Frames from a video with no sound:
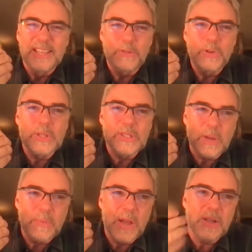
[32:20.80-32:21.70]
if you can
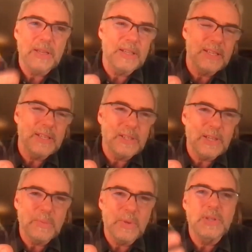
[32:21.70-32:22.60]
somehow get it in
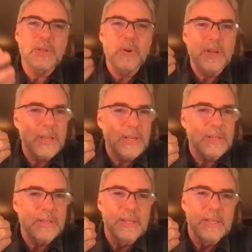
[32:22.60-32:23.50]
sheet music or get
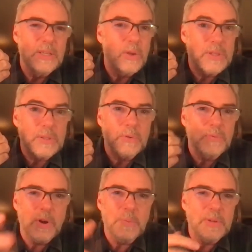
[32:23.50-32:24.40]
it, you know, just
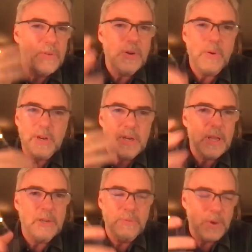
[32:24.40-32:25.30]
perform it, record it
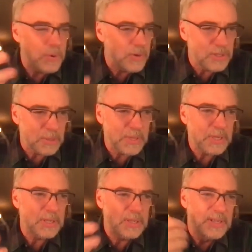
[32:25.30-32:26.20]
on your phone or
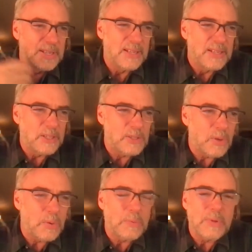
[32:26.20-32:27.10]
something, and just
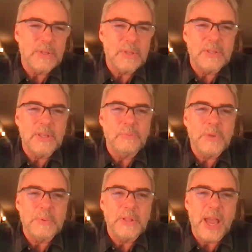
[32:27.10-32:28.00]
so mm-hmm. if
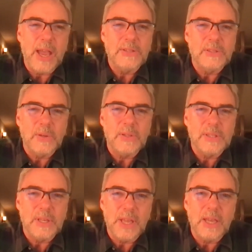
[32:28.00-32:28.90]
people ask, you can
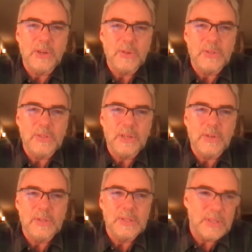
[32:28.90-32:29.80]
say, "Yeah, here's
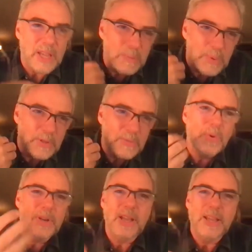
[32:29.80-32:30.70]
here's the sample of
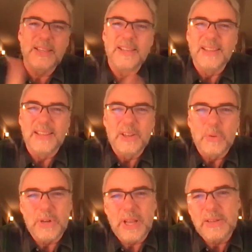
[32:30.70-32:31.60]
what I
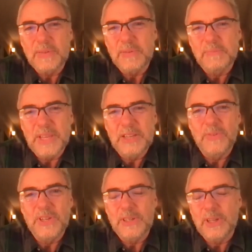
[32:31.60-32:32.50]
what I
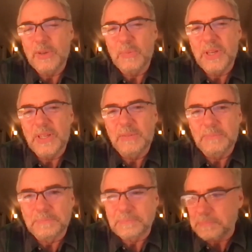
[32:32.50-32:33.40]
envision it to be.
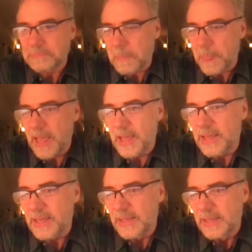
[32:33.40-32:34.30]

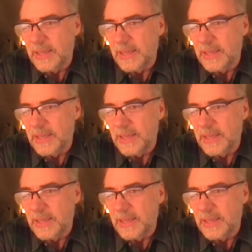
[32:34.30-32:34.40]
Okay.